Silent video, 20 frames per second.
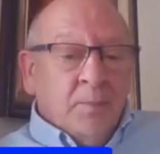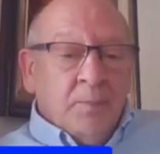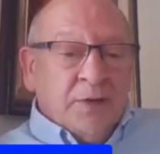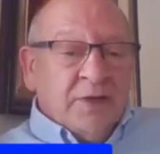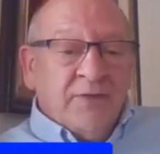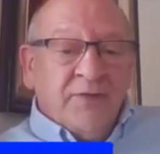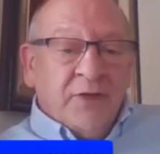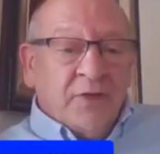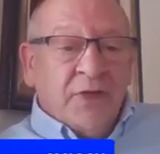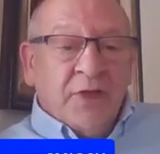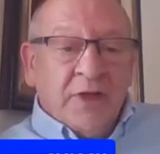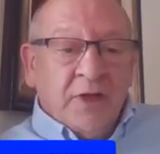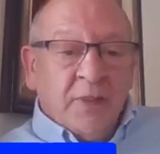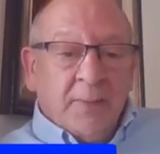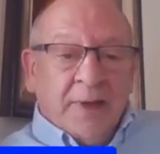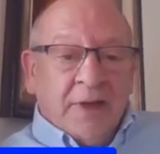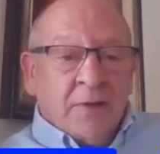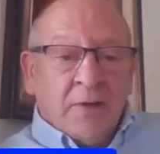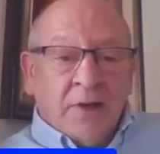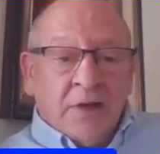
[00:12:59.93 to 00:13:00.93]
But if you think
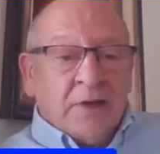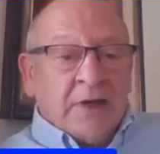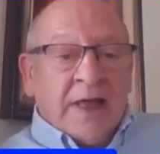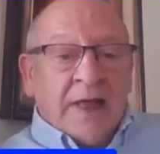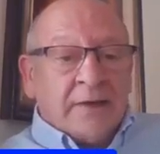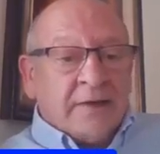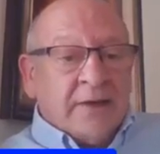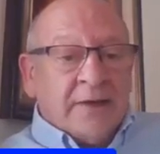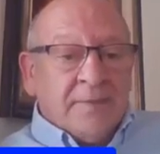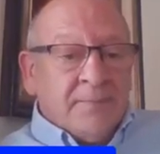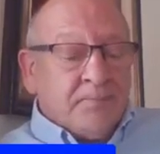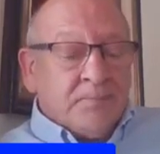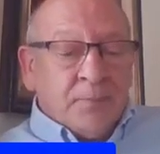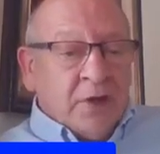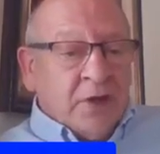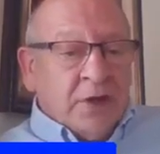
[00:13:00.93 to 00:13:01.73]
about a ladder,